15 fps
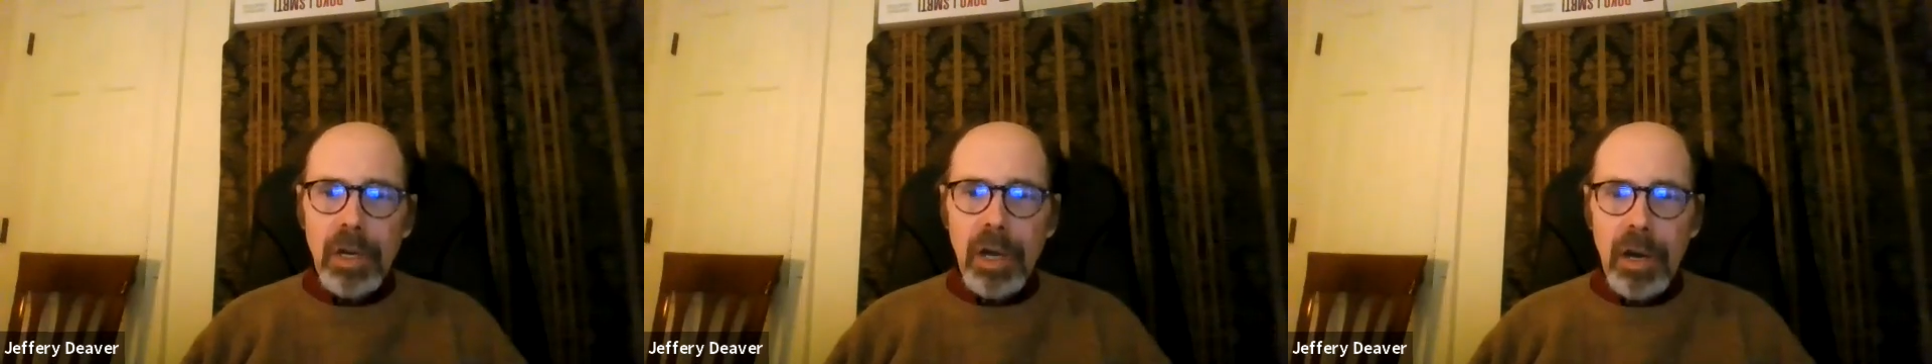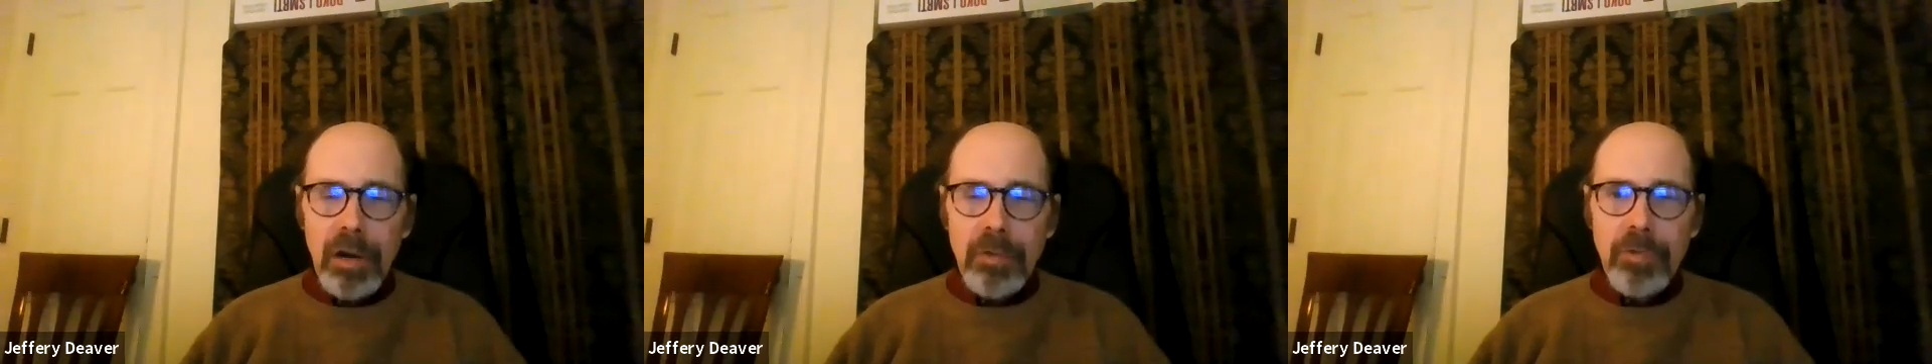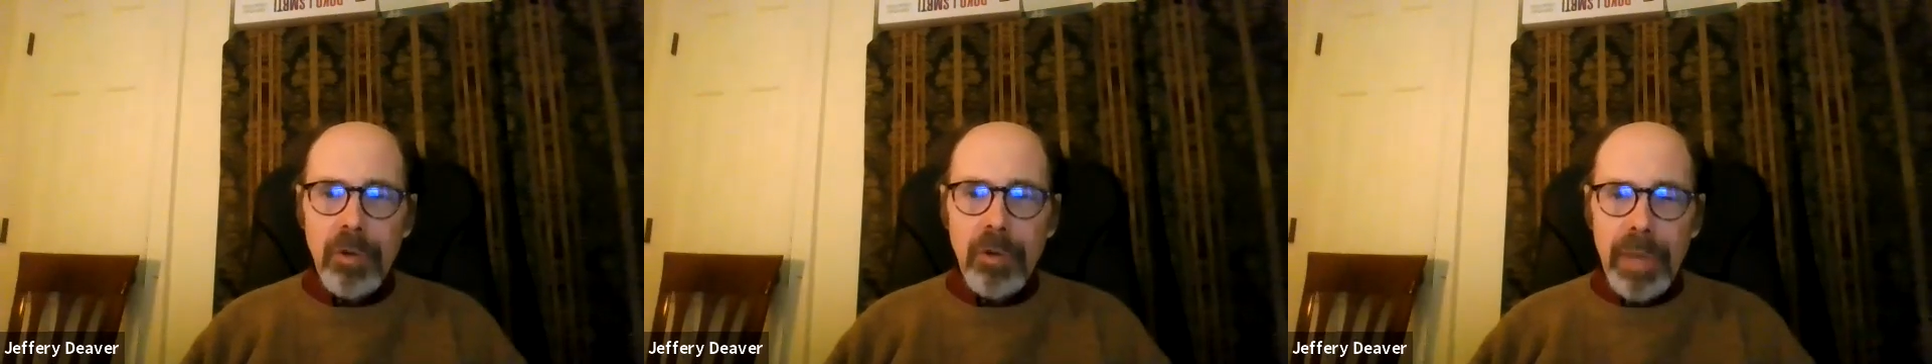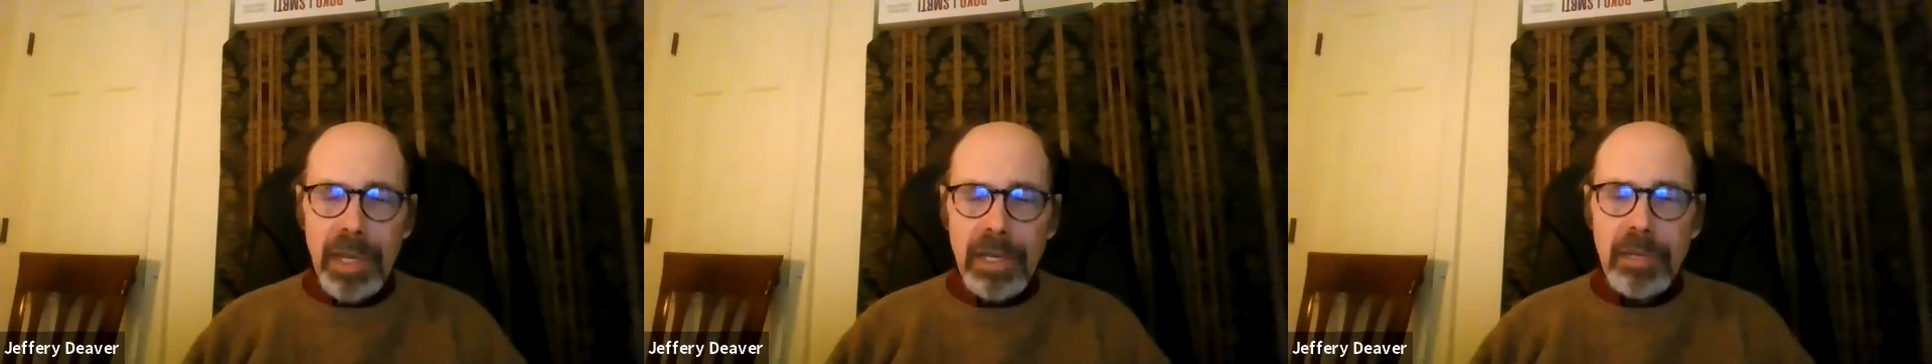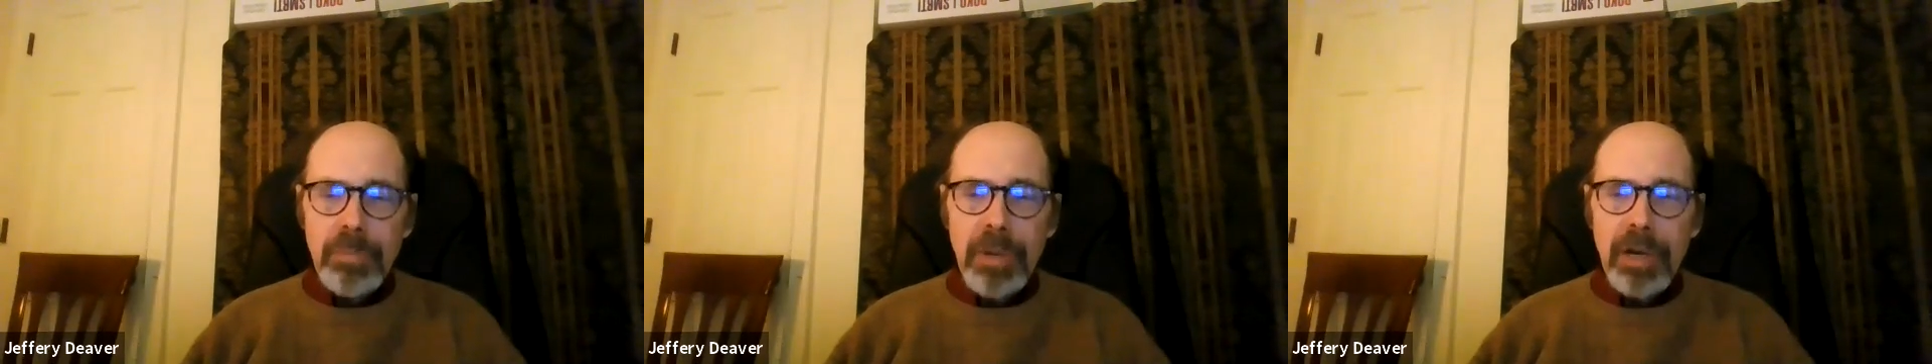our
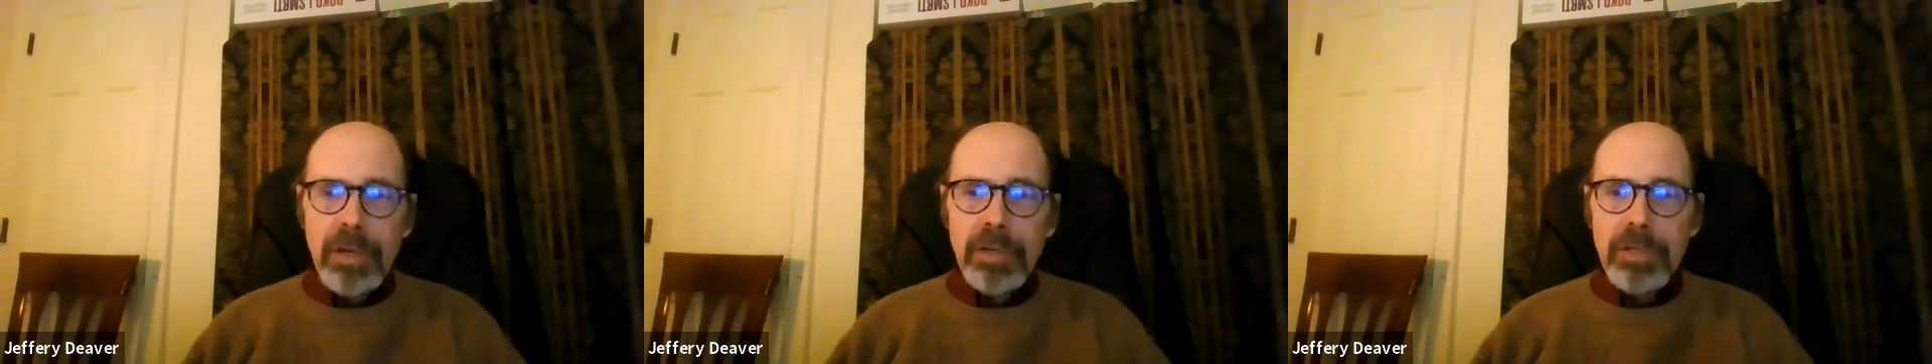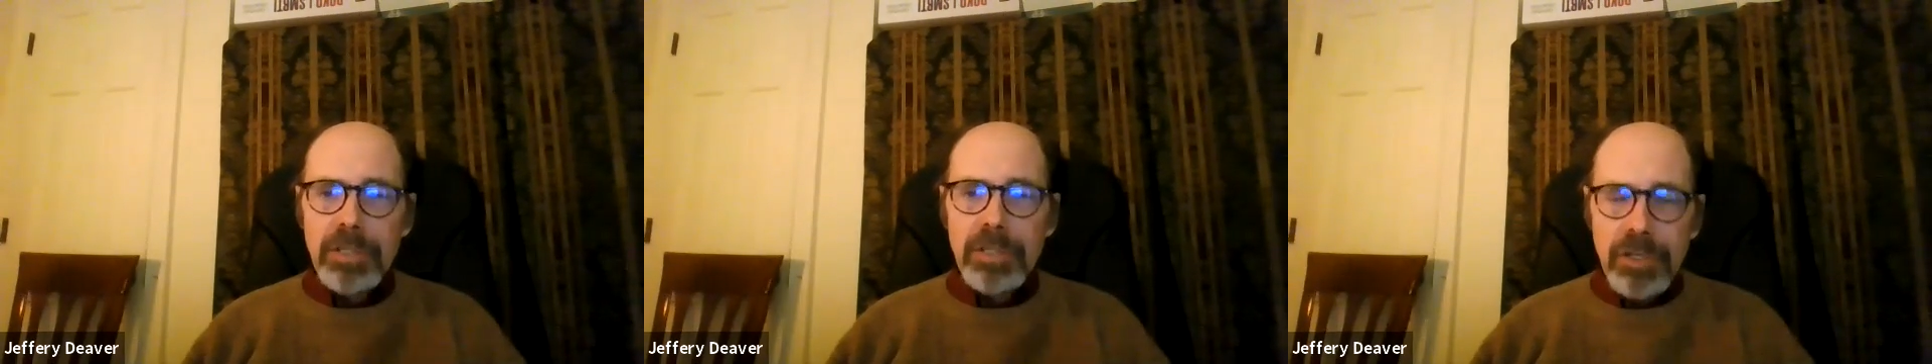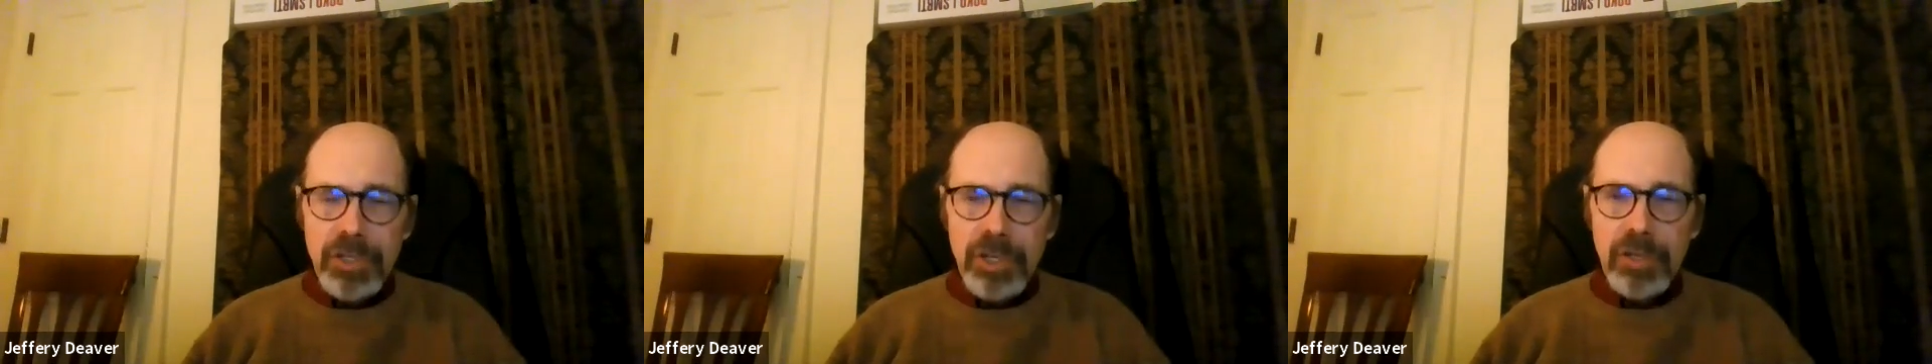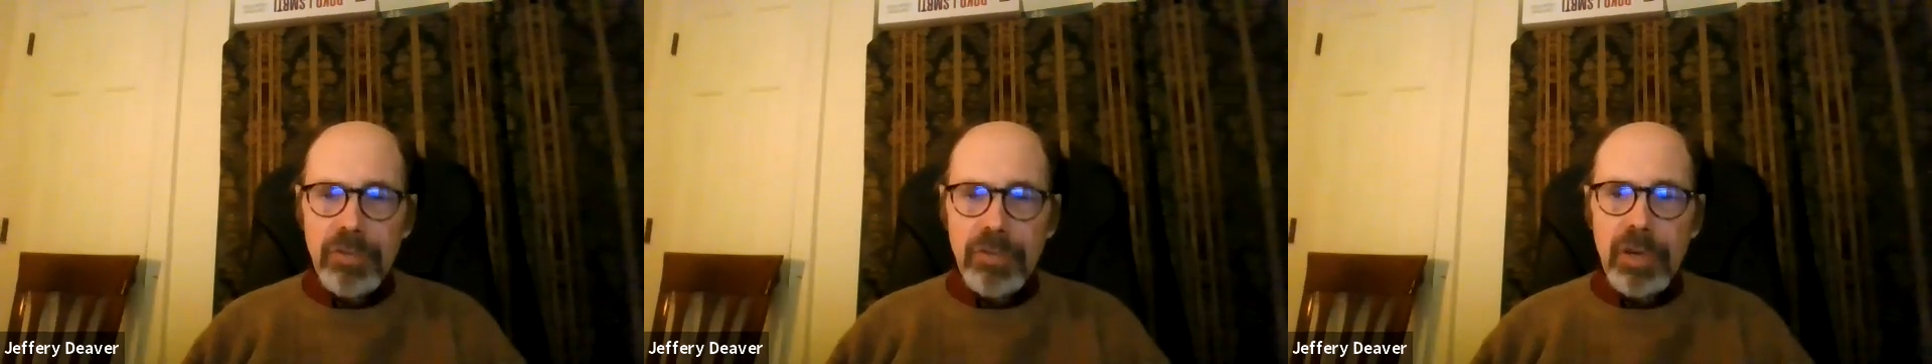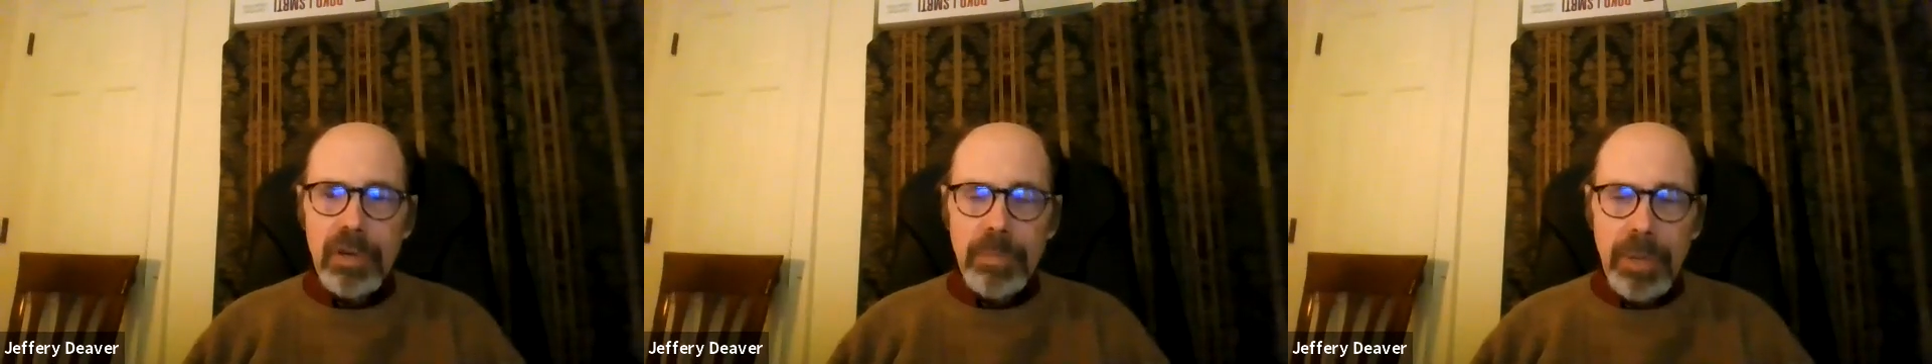romantic partners, our
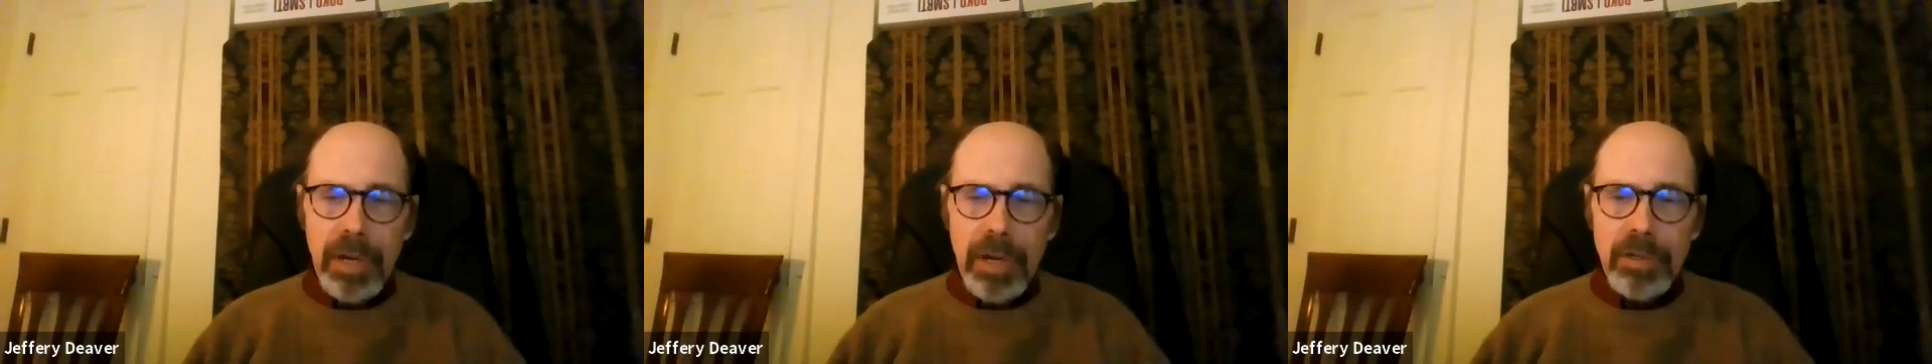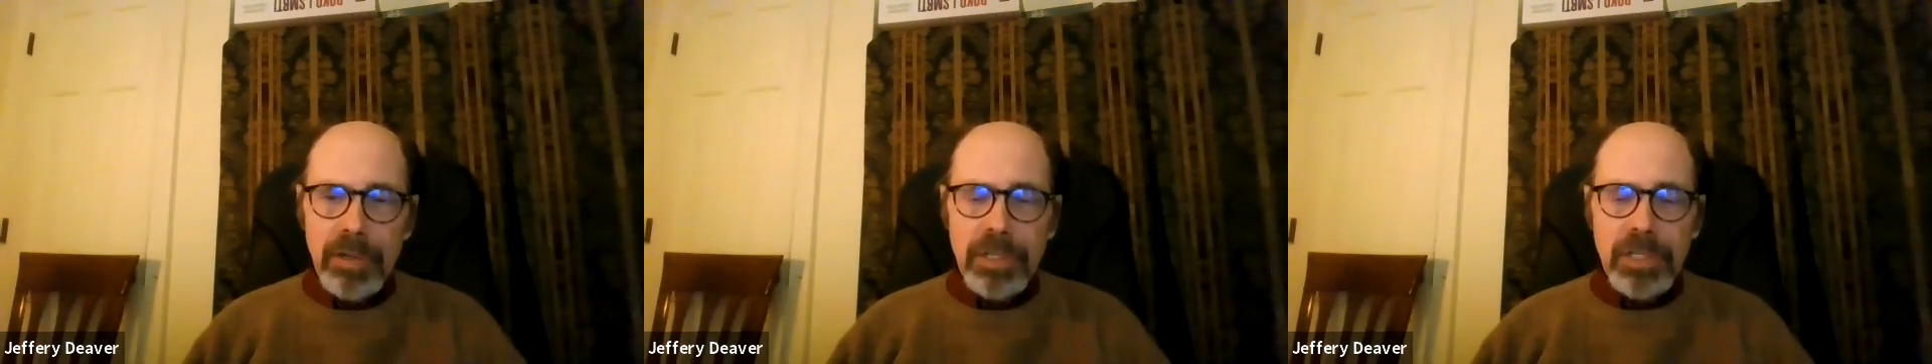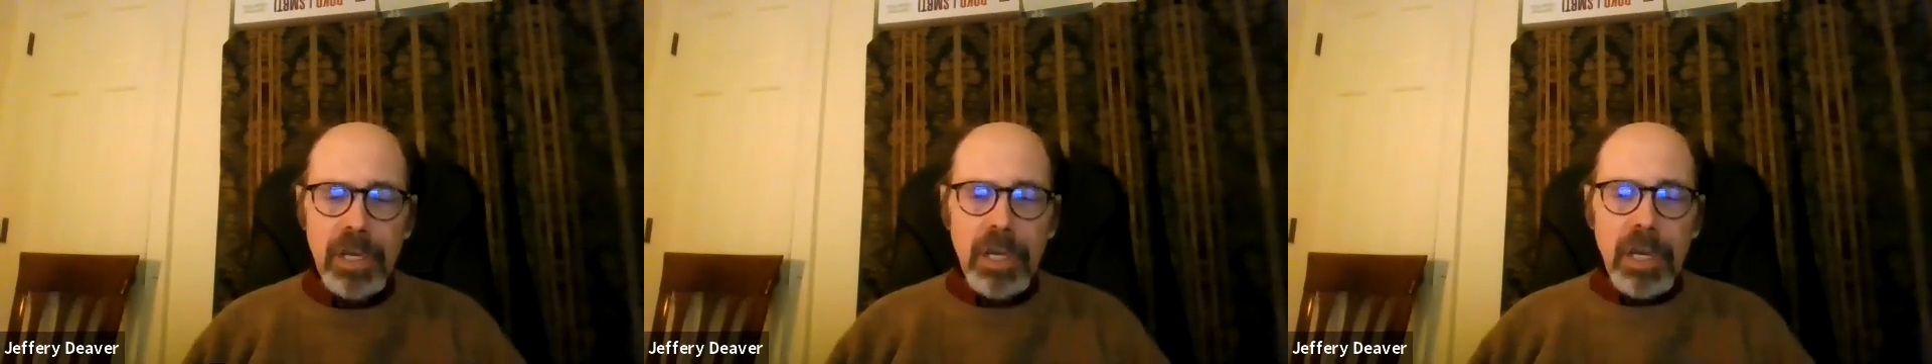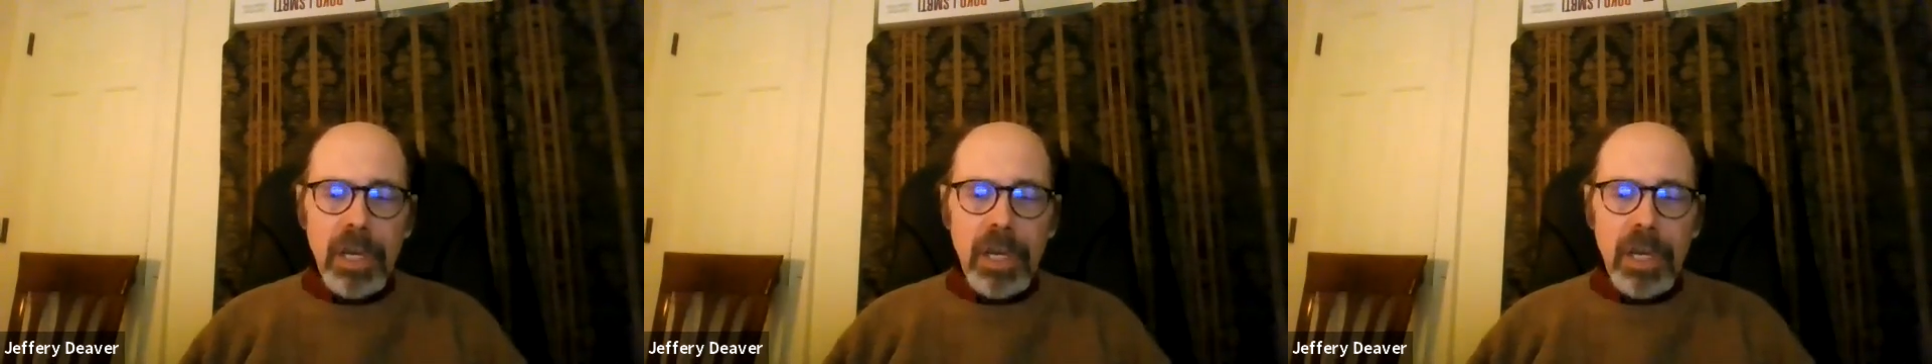children, our parents,